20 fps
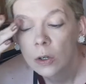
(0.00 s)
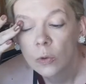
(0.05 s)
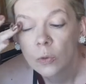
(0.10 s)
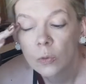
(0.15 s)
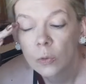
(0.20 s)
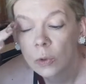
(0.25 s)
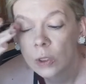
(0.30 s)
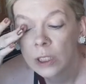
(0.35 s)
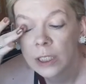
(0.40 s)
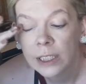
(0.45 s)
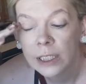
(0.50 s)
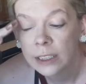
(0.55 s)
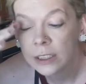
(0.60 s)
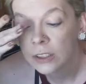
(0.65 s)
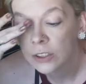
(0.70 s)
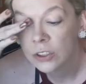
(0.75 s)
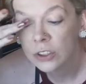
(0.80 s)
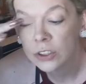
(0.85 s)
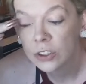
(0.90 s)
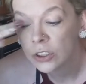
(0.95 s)
really
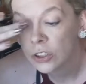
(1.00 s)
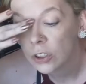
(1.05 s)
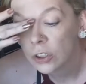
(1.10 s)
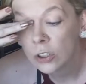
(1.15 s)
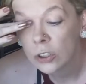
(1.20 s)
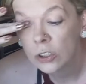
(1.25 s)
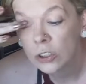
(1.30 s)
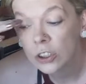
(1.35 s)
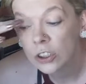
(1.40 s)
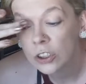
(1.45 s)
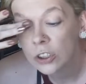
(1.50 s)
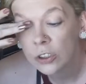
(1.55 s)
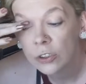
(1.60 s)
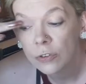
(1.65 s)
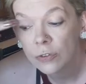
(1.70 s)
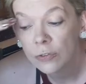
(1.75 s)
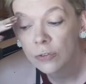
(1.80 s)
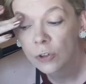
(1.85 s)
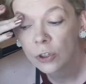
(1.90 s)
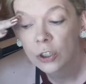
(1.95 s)
search
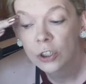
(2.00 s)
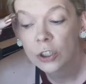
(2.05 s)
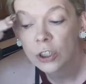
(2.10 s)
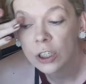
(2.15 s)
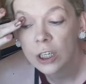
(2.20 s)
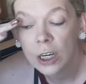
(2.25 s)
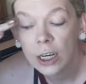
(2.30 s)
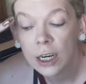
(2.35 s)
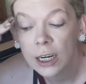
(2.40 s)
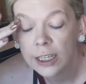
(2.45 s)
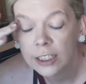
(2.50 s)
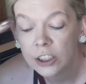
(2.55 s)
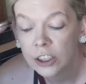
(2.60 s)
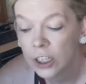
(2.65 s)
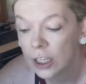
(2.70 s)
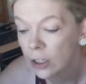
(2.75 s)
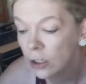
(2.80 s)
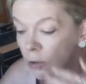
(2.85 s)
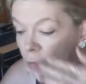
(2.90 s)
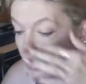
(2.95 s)
for good
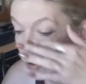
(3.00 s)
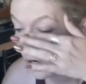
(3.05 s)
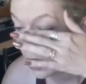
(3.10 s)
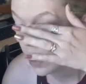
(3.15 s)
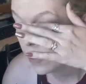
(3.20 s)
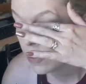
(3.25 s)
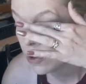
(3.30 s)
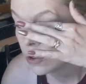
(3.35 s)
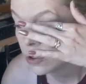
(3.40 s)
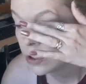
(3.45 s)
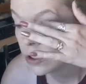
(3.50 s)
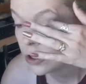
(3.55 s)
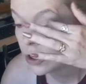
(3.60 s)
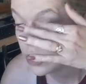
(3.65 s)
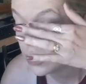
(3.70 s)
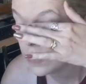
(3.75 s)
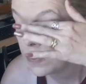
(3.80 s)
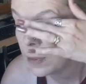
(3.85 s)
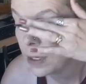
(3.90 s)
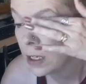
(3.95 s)
eyeshadow primers
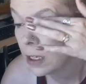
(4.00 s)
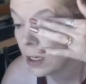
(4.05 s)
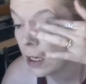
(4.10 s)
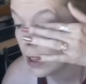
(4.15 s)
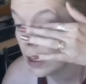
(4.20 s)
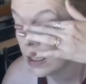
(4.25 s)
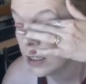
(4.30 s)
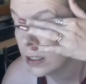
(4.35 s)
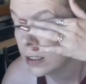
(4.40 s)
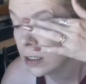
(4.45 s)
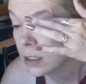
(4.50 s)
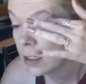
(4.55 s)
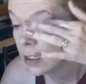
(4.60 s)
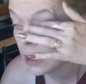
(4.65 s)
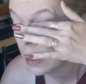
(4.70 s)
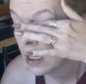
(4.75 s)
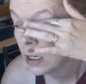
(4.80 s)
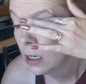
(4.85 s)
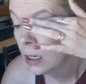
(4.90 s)
just because